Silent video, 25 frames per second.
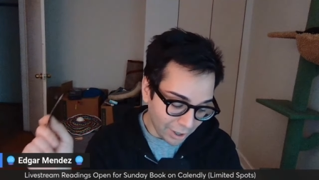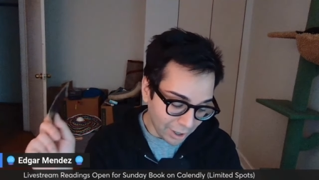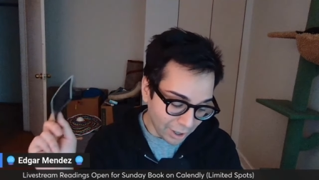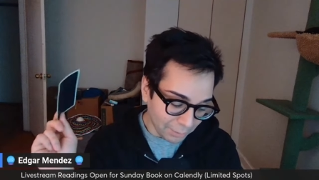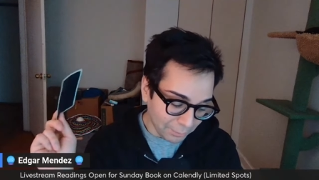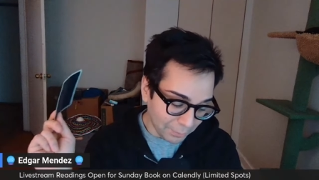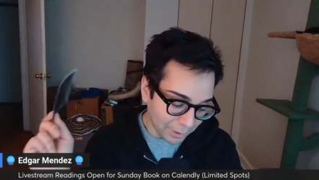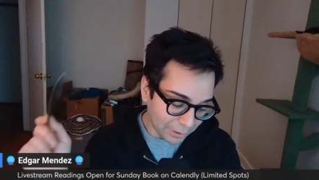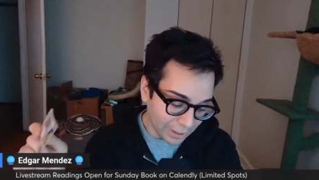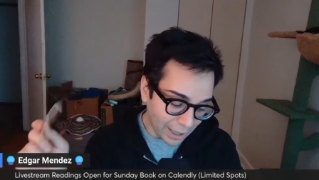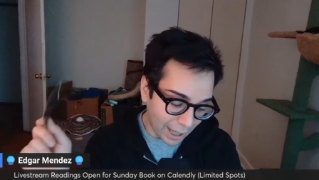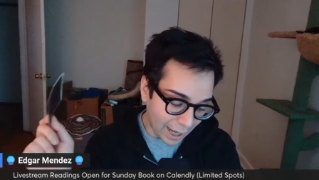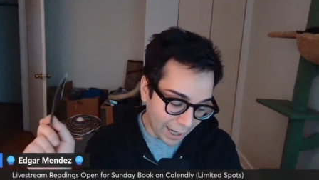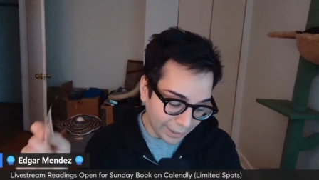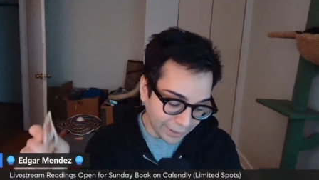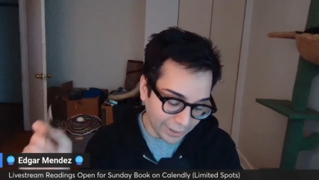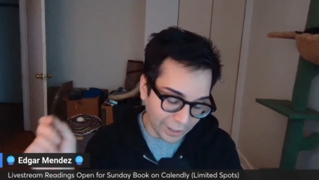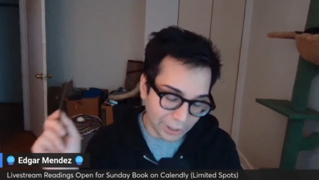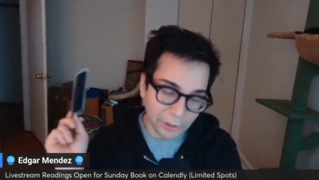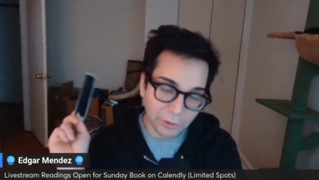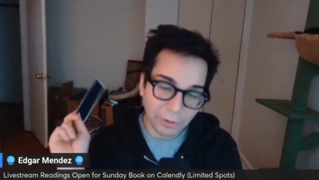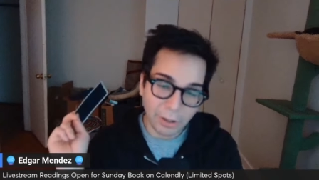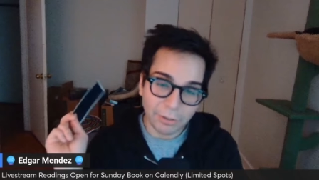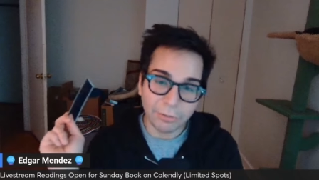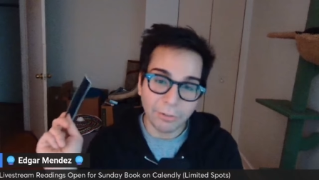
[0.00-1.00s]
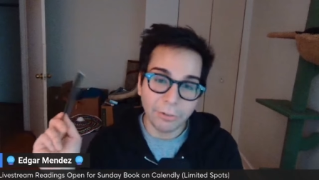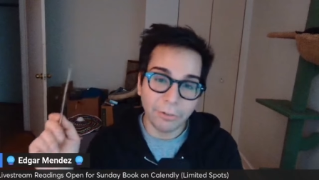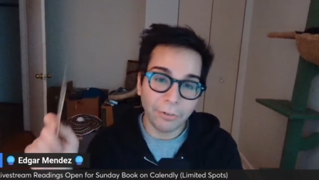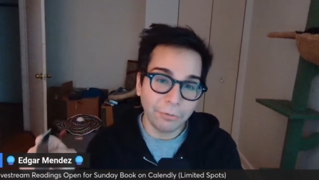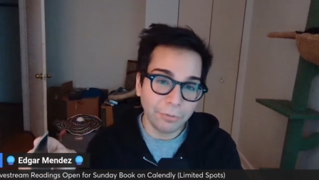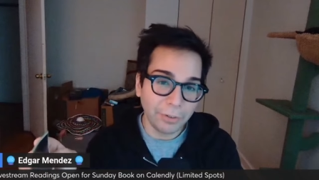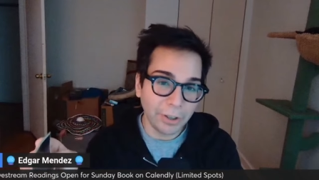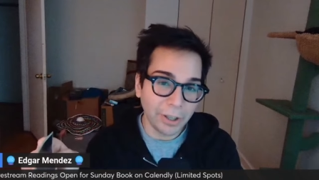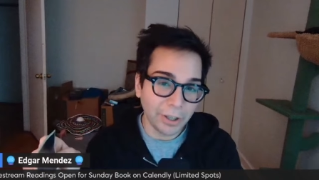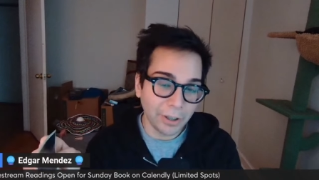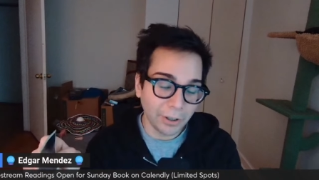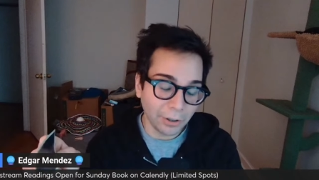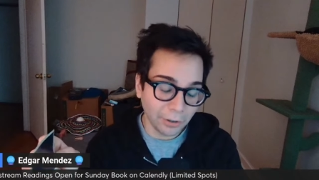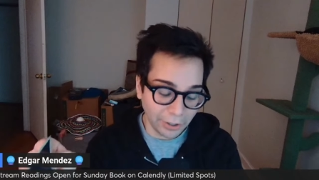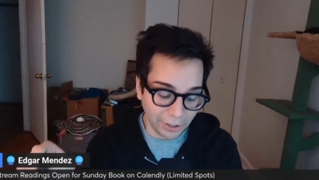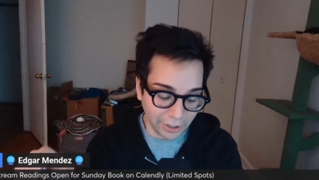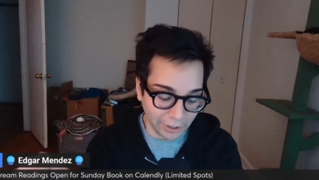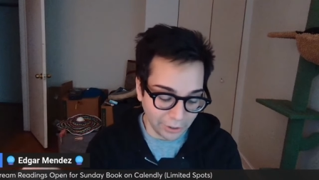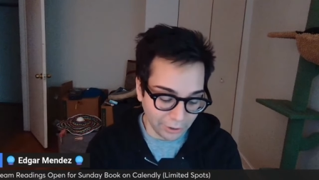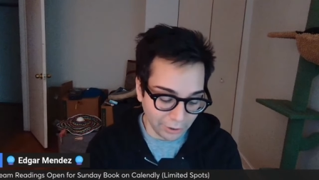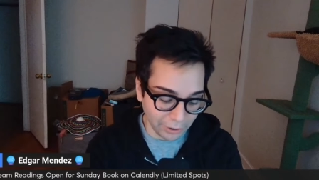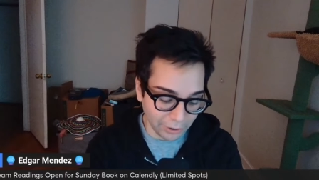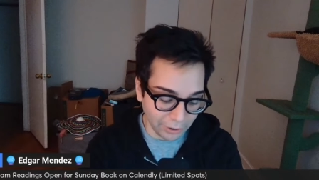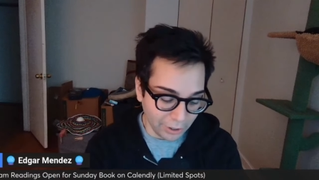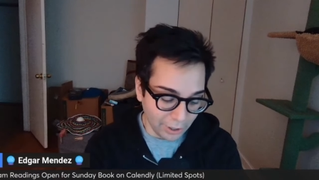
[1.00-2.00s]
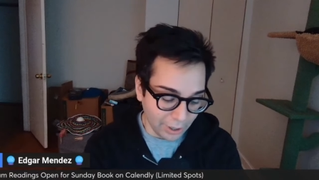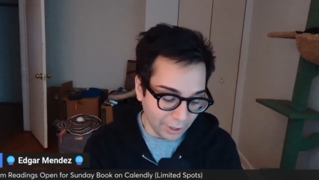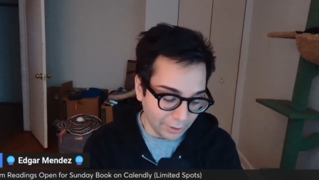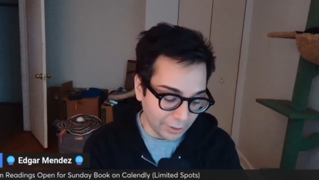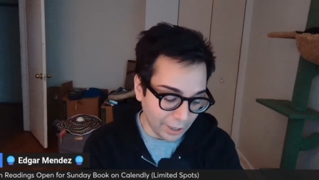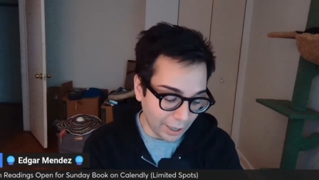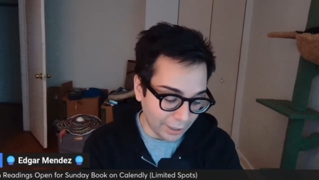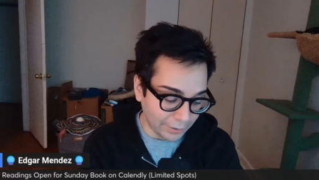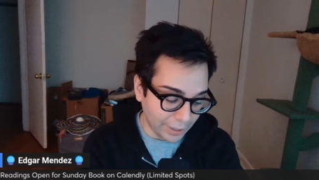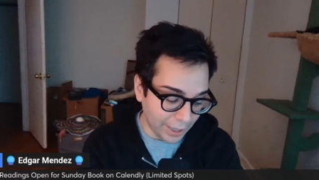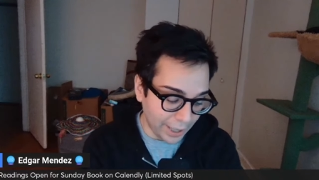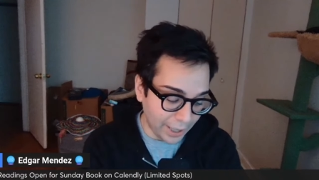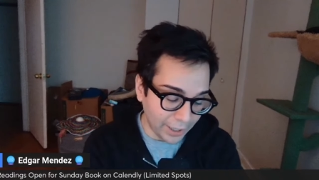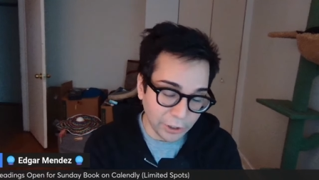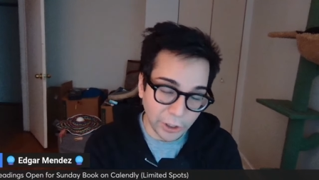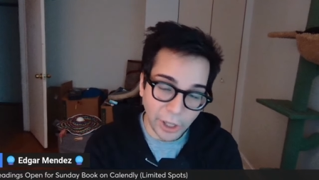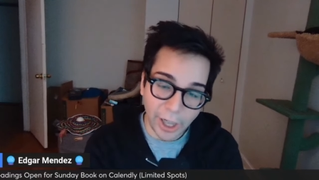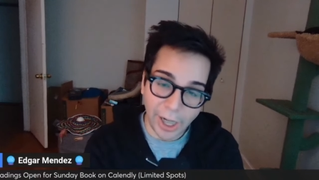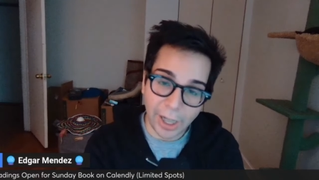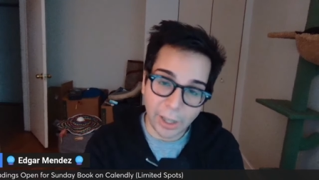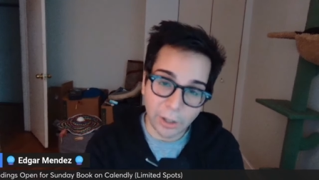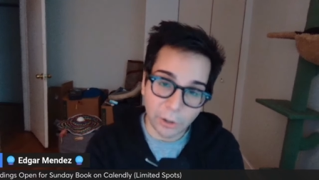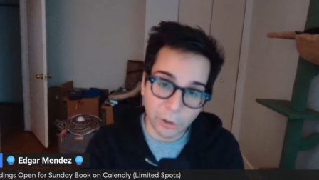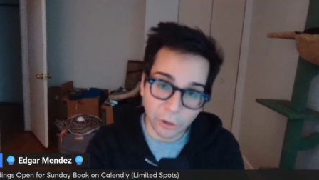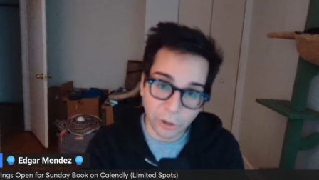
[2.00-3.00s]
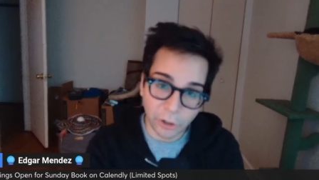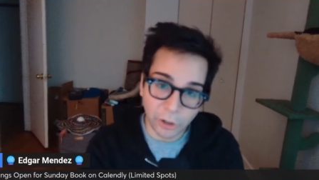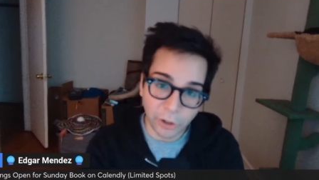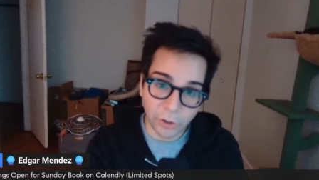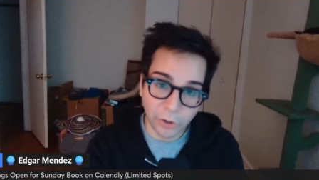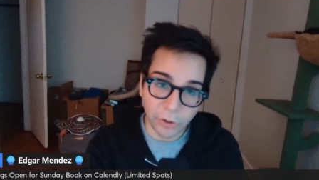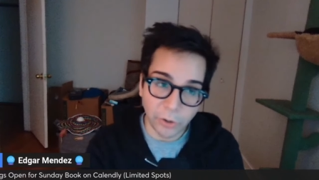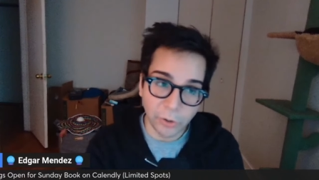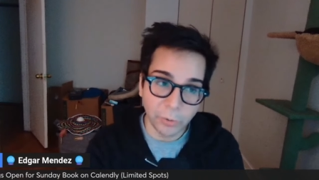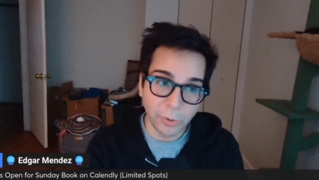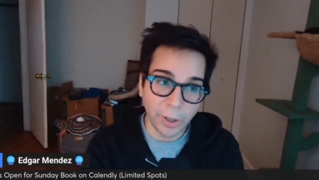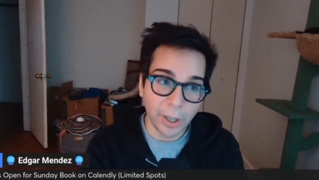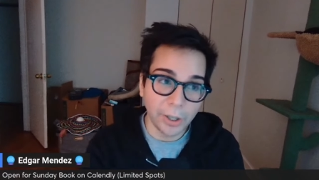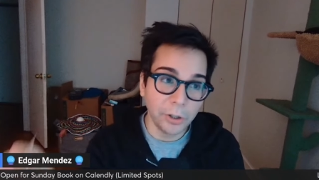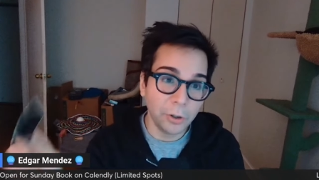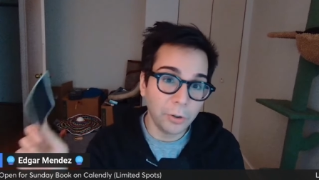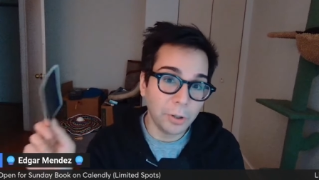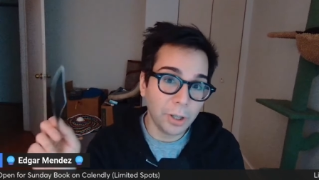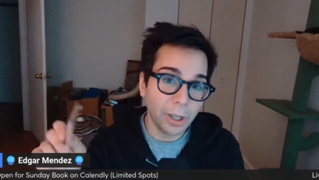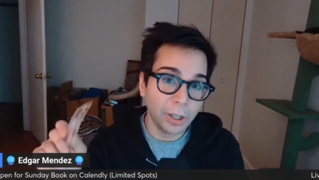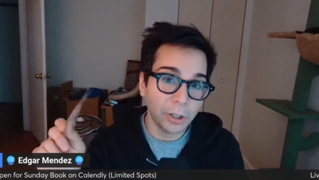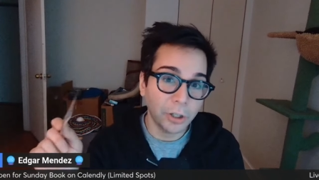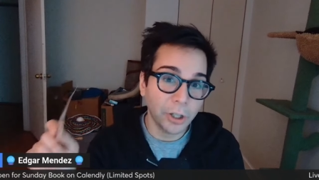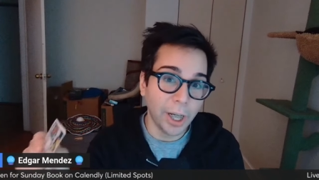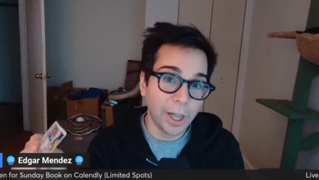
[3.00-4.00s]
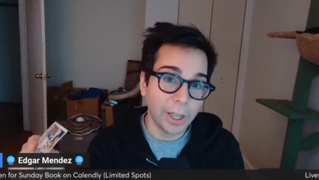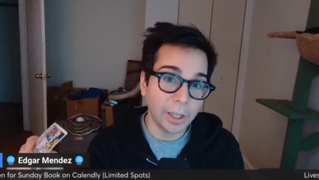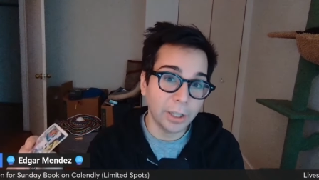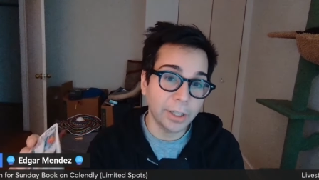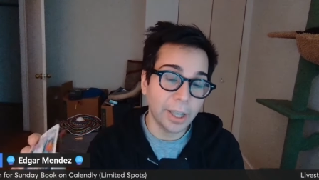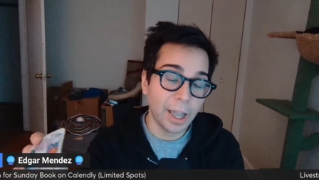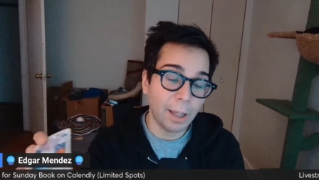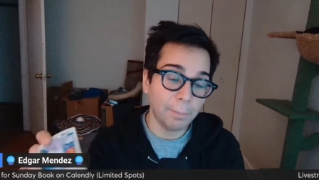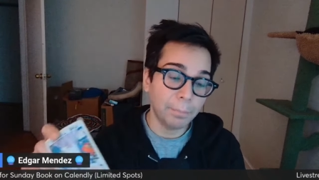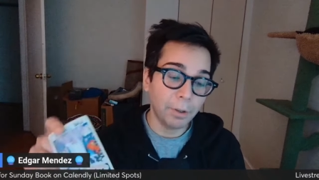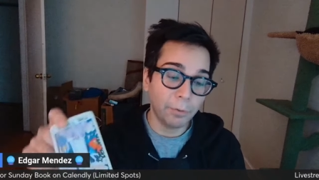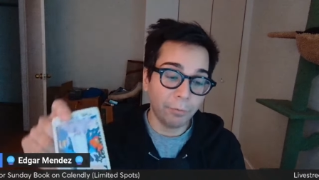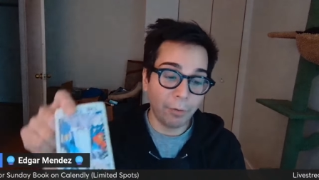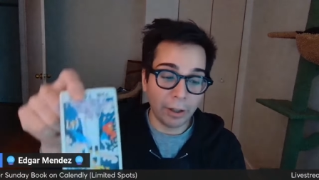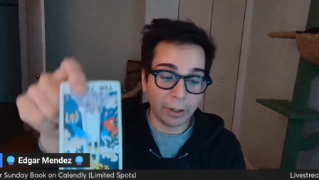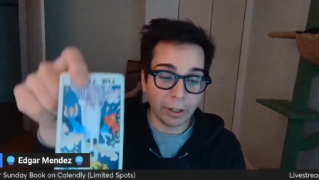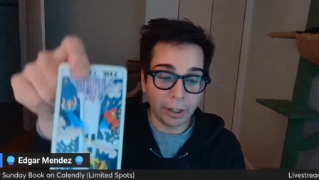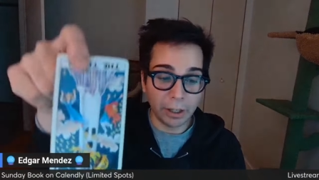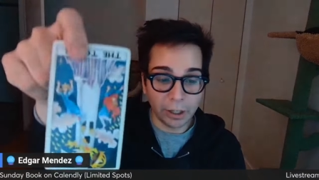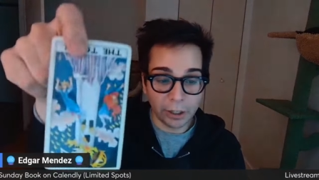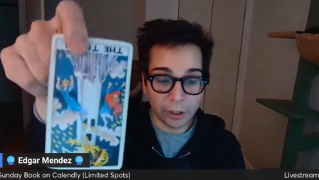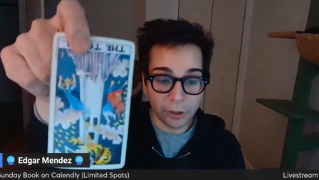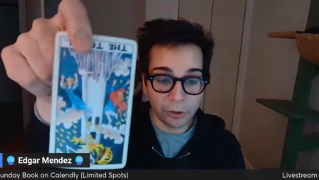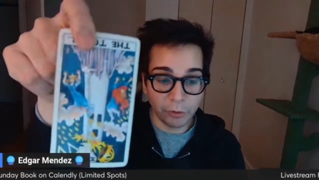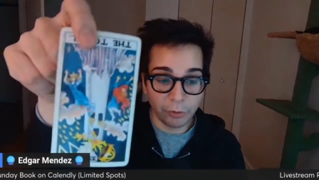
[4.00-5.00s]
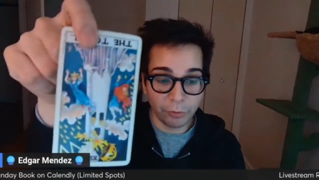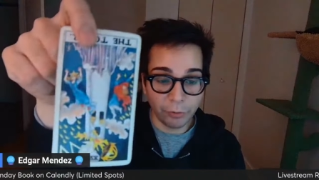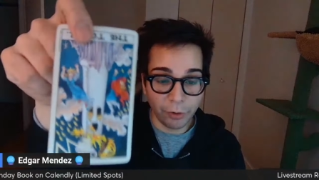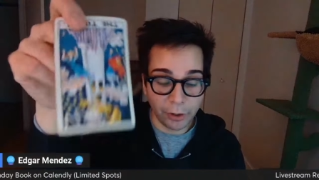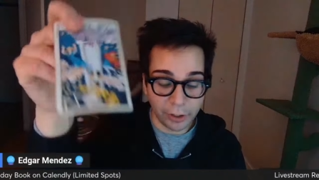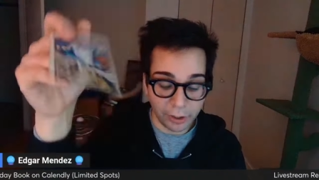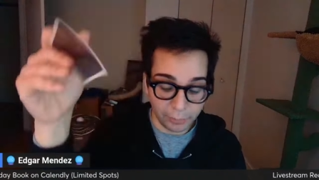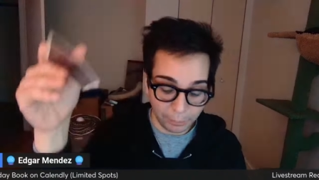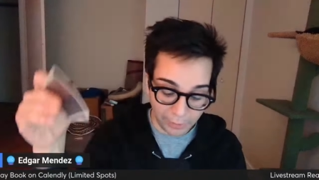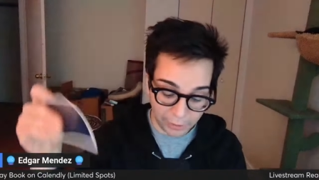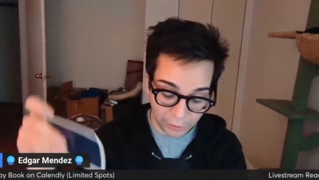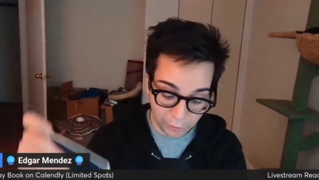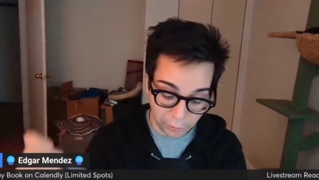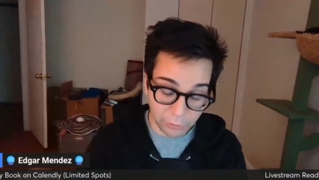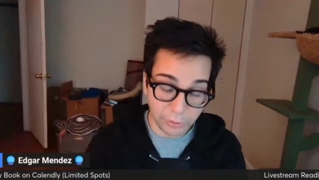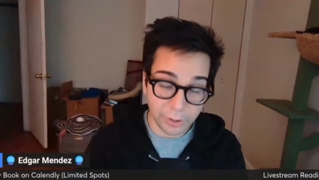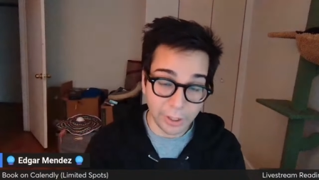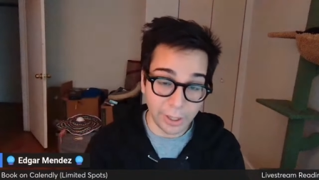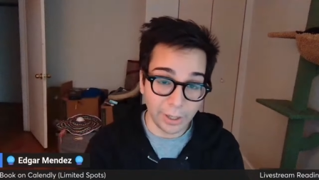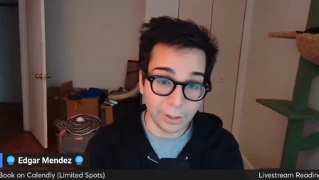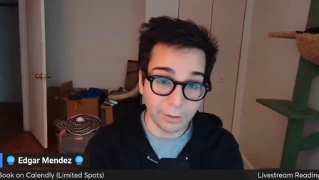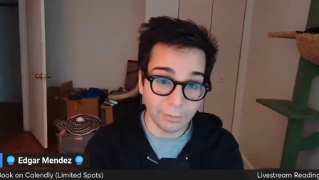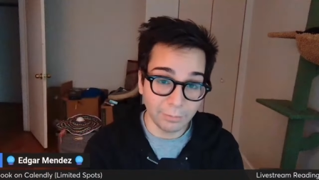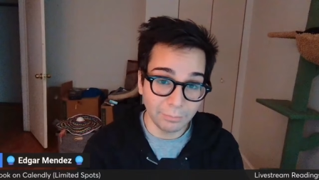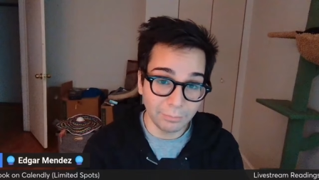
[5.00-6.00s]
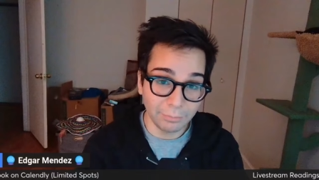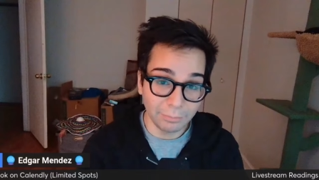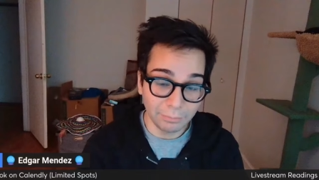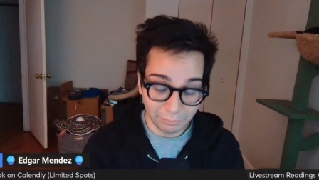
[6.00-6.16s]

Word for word: because I think you have a fear here that they changed you and you didn't change them. The fact that this is reversed means you did.